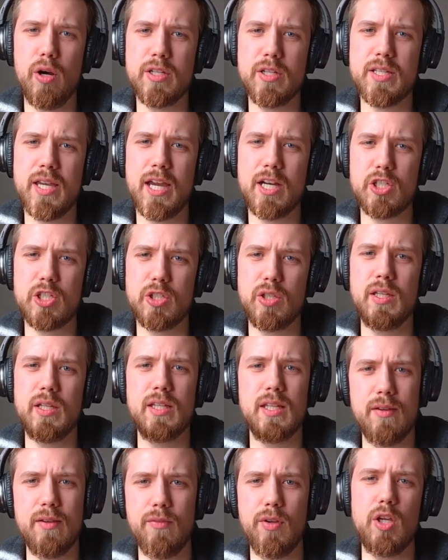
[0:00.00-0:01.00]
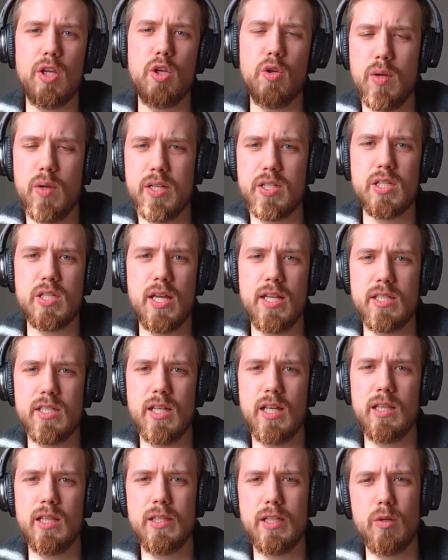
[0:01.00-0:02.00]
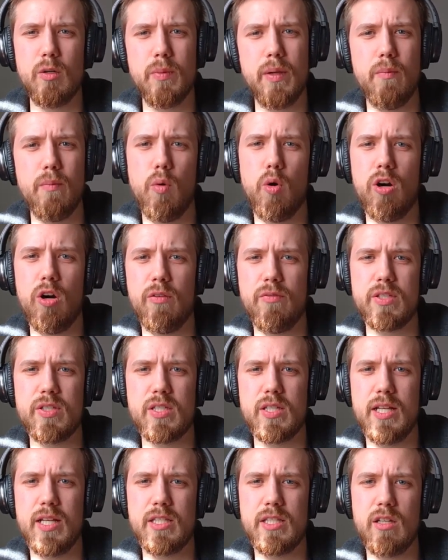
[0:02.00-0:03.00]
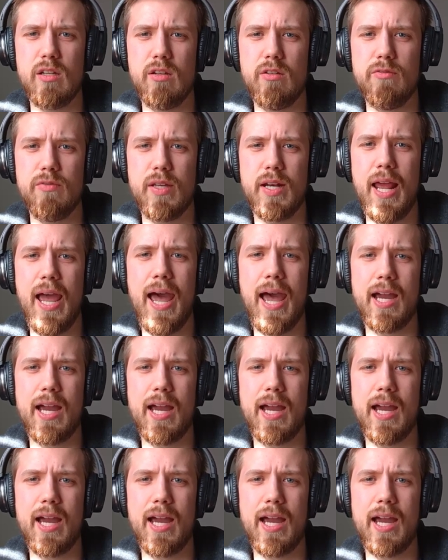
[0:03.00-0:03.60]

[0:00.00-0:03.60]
Or it's actually giving you a little bit more of a sense of an